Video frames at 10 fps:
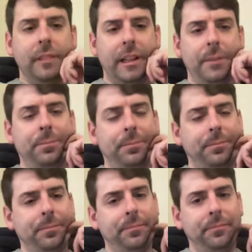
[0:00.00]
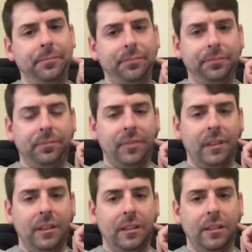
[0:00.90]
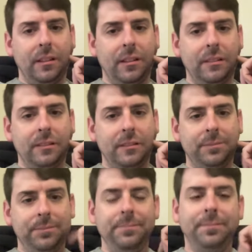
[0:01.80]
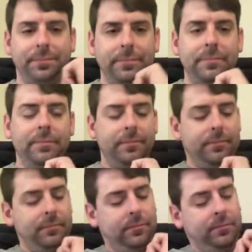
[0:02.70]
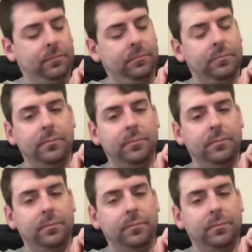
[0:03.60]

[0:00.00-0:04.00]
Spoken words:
[no speech]